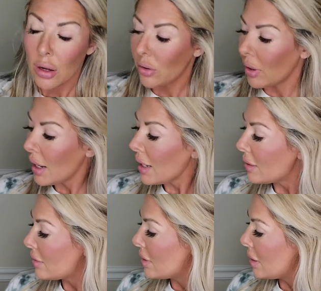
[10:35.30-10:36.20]
All right,
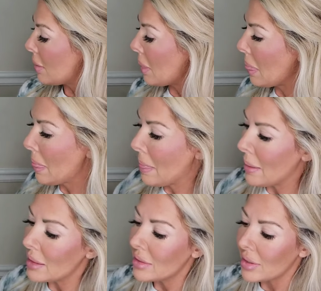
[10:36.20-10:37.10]

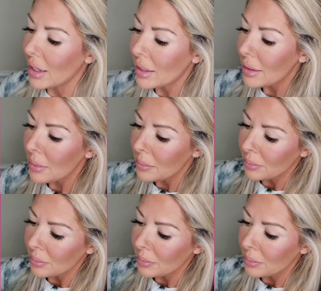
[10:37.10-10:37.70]
done.